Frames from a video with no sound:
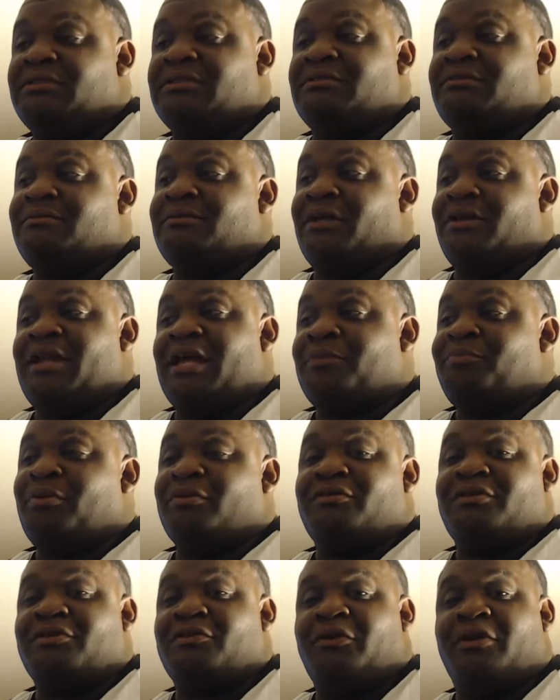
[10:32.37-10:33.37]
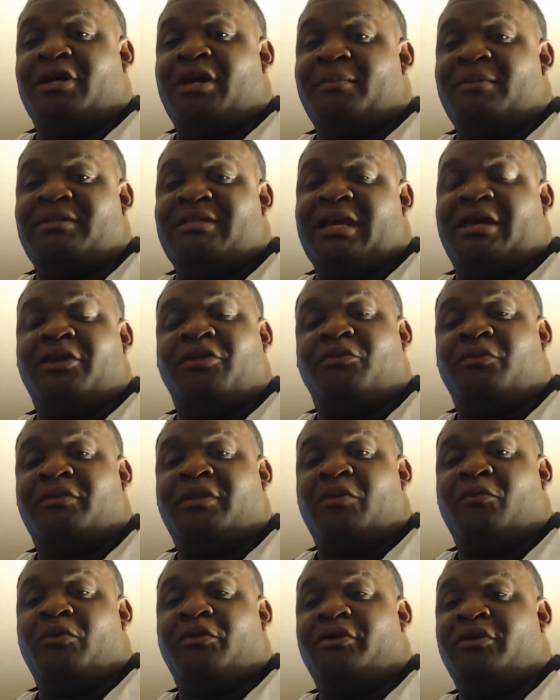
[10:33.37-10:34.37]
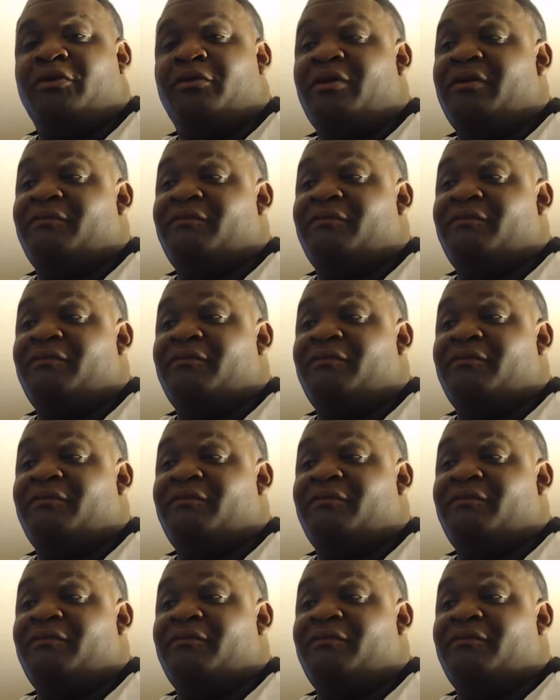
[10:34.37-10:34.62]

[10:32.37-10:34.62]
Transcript: The next person is going to come and take it and do what they want to do.